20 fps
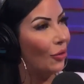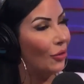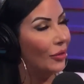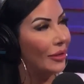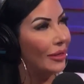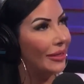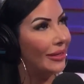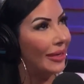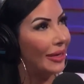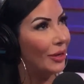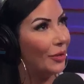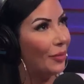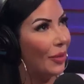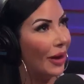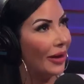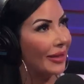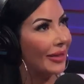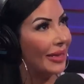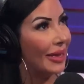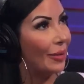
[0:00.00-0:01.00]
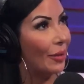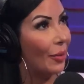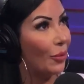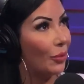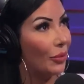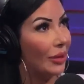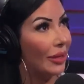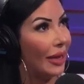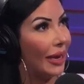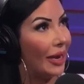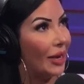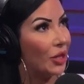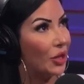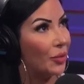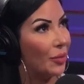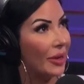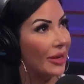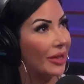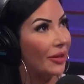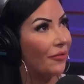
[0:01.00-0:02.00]
Nintendo boxing game, I'm really aging
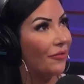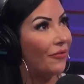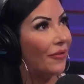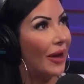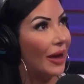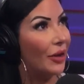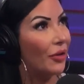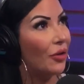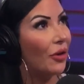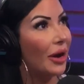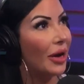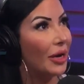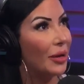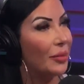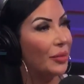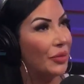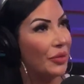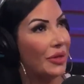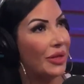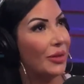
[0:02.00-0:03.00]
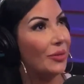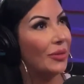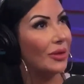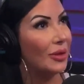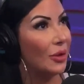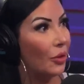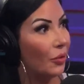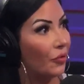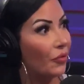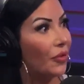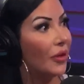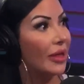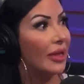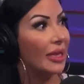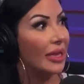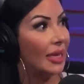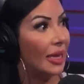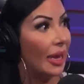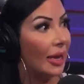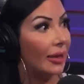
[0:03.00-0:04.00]
myself. Fighter Hayabusa was known for
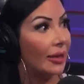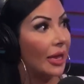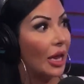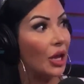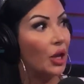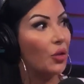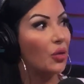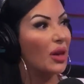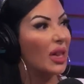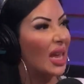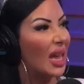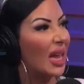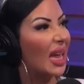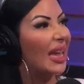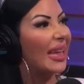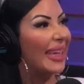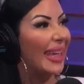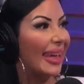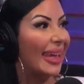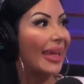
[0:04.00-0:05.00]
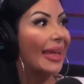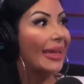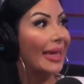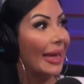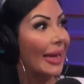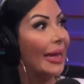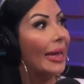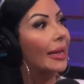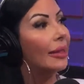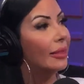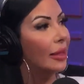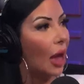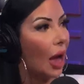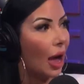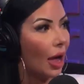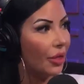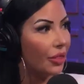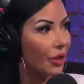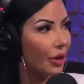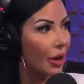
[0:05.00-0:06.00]
his kicks, and you'd kick the
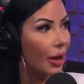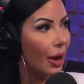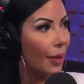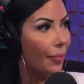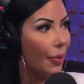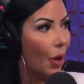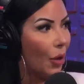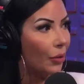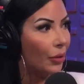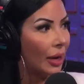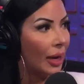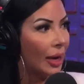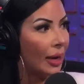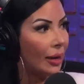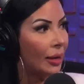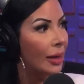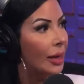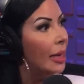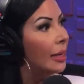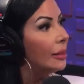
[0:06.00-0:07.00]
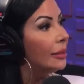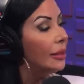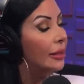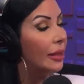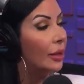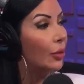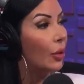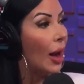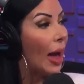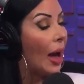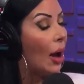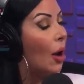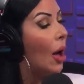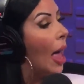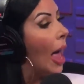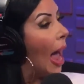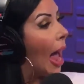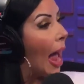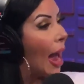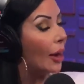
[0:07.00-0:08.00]
other opponent till they were out.
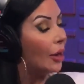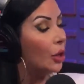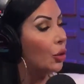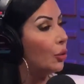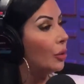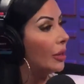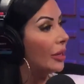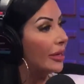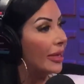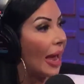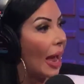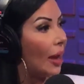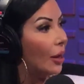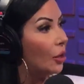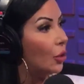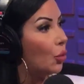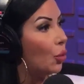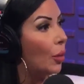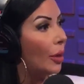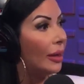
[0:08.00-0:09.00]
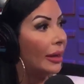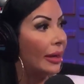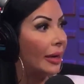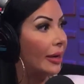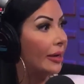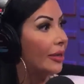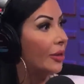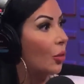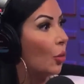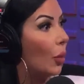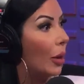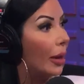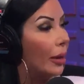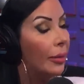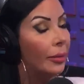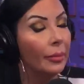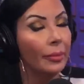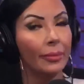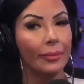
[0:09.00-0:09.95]
How you win is how you win, and it's a win.